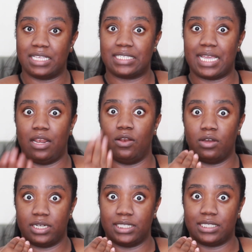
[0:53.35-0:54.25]
stay
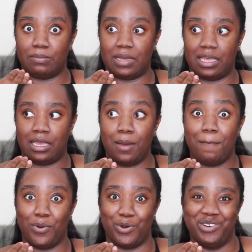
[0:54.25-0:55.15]
locked into my
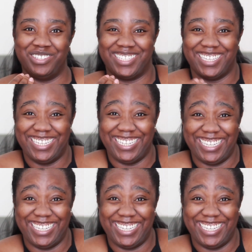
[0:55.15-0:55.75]
pores,